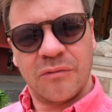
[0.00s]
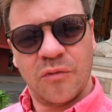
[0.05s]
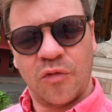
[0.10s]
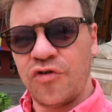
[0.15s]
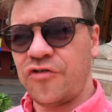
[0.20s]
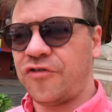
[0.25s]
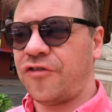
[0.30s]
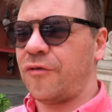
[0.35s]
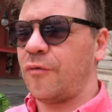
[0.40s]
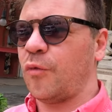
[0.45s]

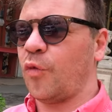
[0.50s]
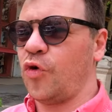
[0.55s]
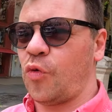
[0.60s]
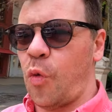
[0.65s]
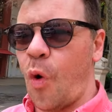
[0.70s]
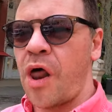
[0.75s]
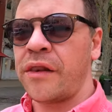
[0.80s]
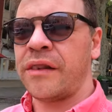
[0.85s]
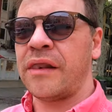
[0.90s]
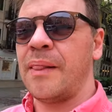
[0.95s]
Would, would
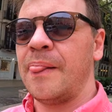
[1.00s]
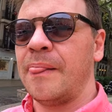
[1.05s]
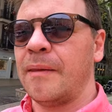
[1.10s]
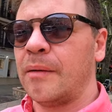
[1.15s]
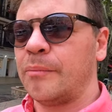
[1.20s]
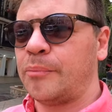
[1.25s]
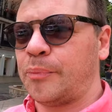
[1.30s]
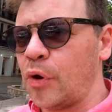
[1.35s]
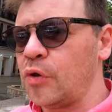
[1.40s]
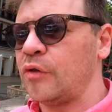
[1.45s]
one
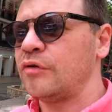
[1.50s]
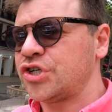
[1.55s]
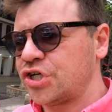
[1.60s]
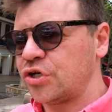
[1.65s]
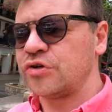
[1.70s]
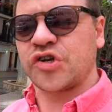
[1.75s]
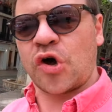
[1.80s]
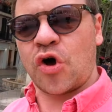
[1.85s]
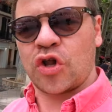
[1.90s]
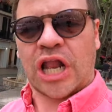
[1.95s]
put
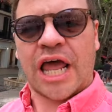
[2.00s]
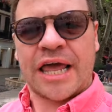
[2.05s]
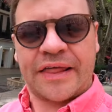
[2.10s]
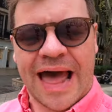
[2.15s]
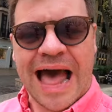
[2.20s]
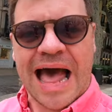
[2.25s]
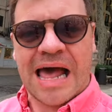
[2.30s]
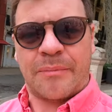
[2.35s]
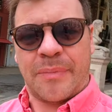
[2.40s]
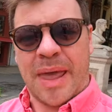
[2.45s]
shoes on like
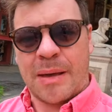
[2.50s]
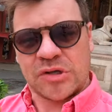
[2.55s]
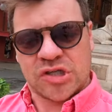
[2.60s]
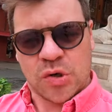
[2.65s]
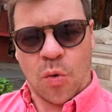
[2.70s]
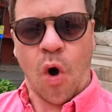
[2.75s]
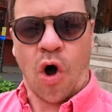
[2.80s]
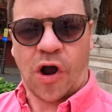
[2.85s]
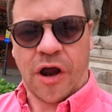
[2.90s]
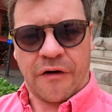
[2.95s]
that and be able
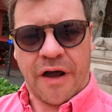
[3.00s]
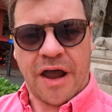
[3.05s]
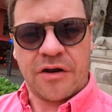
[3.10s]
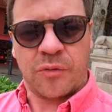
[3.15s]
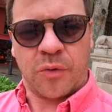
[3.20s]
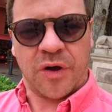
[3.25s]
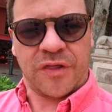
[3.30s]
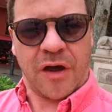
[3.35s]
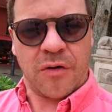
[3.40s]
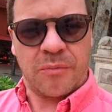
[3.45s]
to walk
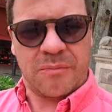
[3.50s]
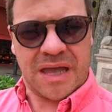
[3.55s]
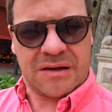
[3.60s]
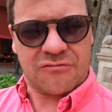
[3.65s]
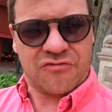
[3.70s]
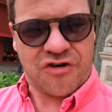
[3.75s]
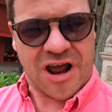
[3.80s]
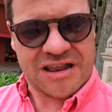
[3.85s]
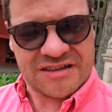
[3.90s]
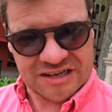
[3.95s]
around without
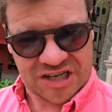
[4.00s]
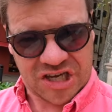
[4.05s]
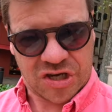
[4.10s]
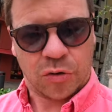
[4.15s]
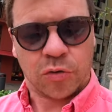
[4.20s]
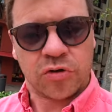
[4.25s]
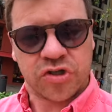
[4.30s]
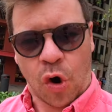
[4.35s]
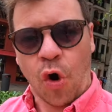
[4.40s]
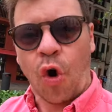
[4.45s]
being
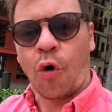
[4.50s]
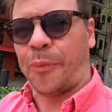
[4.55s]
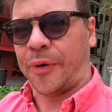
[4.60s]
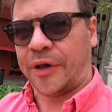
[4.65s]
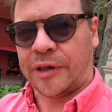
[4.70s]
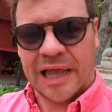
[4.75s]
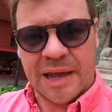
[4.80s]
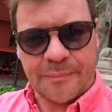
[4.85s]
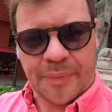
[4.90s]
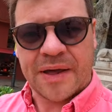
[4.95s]
ridiculed
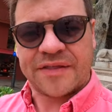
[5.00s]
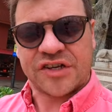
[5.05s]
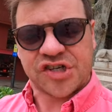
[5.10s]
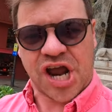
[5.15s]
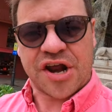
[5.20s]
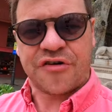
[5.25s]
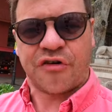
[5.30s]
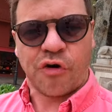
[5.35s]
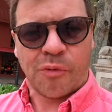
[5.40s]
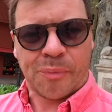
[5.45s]
openly by the
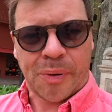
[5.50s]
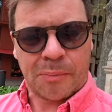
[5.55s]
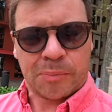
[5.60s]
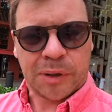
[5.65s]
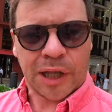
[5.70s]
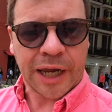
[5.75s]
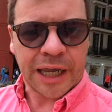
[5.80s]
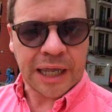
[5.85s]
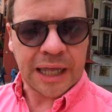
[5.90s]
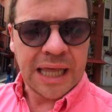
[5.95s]
general
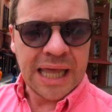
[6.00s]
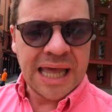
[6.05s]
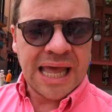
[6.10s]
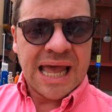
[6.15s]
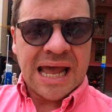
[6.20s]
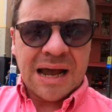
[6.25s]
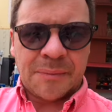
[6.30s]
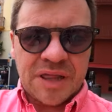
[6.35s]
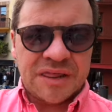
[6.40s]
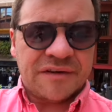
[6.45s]
public?
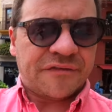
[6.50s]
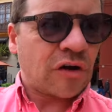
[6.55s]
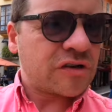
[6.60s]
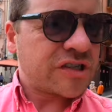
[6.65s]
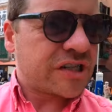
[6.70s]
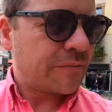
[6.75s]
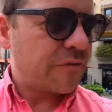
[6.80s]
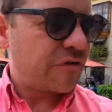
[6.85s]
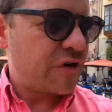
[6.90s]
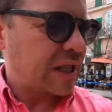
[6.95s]
I mean, they've got
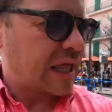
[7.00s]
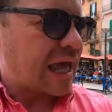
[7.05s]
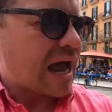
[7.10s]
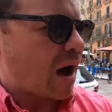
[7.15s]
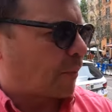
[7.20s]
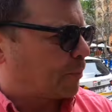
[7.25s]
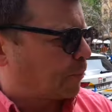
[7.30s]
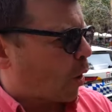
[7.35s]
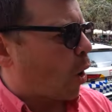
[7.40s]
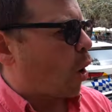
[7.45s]
some really
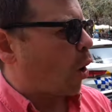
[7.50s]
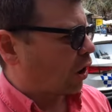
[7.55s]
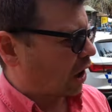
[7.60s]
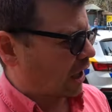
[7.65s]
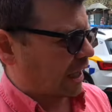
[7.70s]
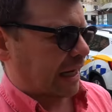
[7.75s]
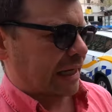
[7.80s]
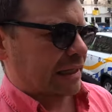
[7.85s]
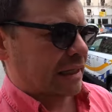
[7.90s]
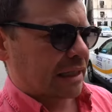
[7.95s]

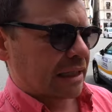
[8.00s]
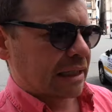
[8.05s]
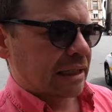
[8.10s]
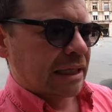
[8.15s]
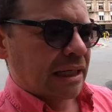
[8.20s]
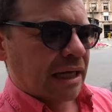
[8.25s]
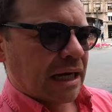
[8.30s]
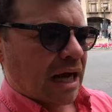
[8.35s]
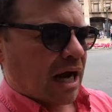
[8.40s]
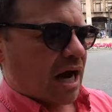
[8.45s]
appalling,
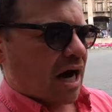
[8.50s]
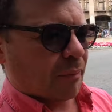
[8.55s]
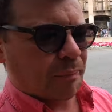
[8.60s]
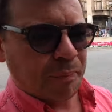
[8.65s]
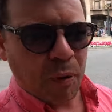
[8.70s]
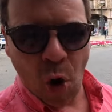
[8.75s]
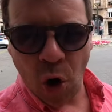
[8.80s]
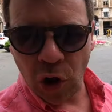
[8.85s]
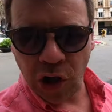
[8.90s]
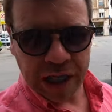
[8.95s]

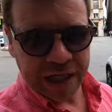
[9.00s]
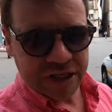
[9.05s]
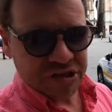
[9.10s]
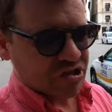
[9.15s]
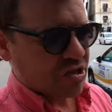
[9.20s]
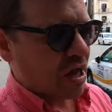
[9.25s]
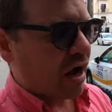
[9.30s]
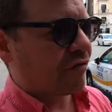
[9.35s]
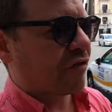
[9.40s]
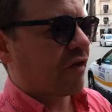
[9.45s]
appalling
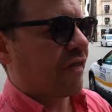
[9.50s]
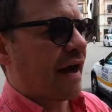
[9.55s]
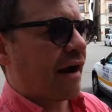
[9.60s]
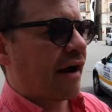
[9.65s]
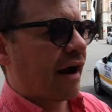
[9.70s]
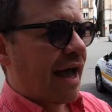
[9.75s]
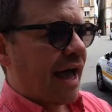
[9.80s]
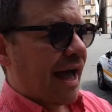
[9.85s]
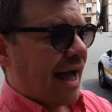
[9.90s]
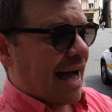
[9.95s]
stuff in
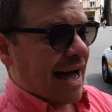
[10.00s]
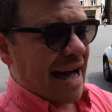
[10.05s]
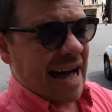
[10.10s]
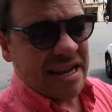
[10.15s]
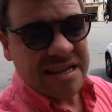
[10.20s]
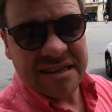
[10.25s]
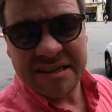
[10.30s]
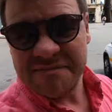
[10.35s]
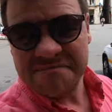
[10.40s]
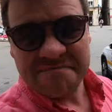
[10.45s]
there.
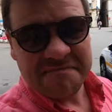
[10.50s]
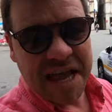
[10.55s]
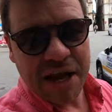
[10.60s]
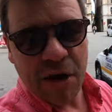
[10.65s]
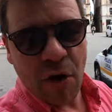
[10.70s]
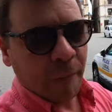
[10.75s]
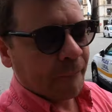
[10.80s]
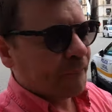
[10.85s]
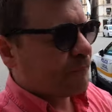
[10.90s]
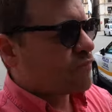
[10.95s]
And, you
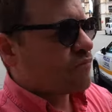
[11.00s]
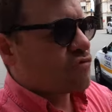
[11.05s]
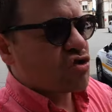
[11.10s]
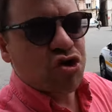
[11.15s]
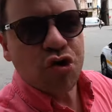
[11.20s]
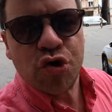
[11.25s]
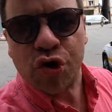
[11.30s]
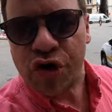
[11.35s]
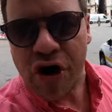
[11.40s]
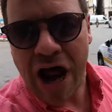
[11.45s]
know,
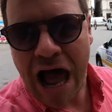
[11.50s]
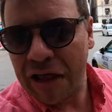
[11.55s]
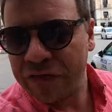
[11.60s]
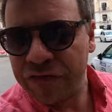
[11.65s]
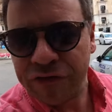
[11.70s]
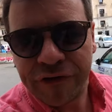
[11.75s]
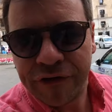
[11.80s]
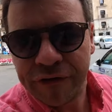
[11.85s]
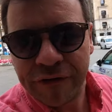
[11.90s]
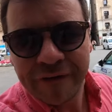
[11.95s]
two
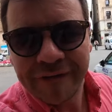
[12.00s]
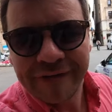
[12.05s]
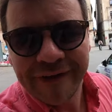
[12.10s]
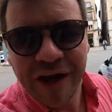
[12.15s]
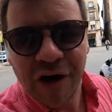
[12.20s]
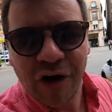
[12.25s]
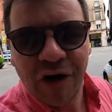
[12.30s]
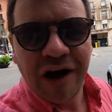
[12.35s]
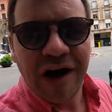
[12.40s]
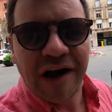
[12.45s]
grand,
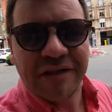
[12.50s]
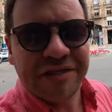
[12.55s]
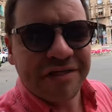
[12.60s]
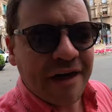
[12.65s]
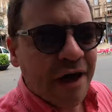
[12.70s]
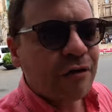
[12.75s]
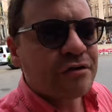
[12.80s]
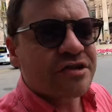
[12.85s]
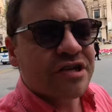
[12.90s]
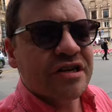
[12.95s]
you know, a
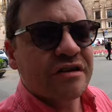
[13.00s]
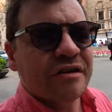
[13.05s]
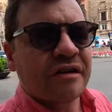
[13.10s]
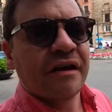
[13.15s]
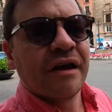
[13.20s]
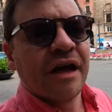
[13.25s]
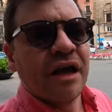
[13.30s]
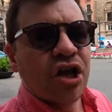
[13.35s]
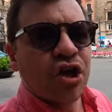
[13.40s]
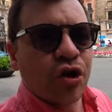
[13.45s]
thousand
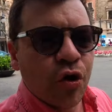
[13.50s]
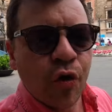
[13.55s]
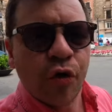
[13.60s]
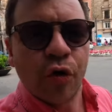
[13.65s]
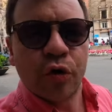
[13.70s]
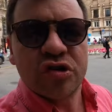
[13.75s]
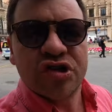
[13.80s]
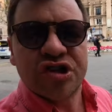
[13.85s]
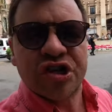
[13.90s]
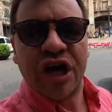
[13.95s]

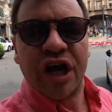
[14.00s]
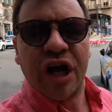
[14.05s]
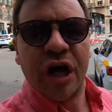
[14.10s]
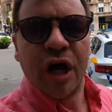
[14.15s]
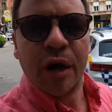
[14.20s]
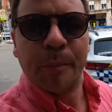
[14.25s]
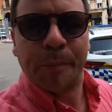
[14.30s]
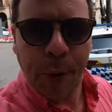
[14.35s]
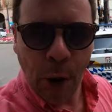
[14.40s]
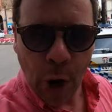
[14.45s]
euros
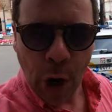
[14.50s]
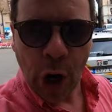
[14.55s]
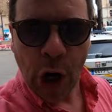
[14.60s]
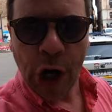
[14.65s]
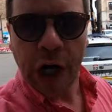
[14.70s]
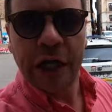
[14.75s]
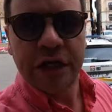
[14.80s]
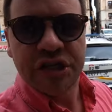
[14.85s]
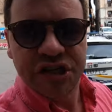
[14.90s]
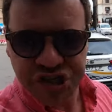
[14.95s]
per
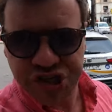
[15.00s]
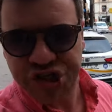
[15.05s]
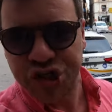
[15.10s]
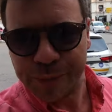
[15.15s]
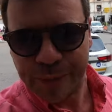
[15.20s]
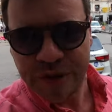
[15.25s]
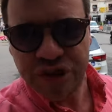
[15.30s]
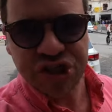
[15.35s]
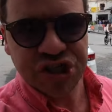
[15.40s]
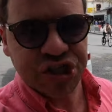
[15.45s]

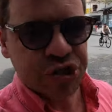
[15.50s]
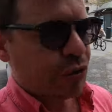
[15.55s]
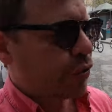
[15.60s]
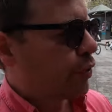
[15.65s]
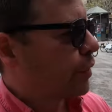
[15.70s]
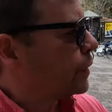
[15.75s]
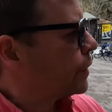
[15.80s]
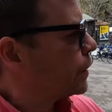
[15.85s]
stupid shoe.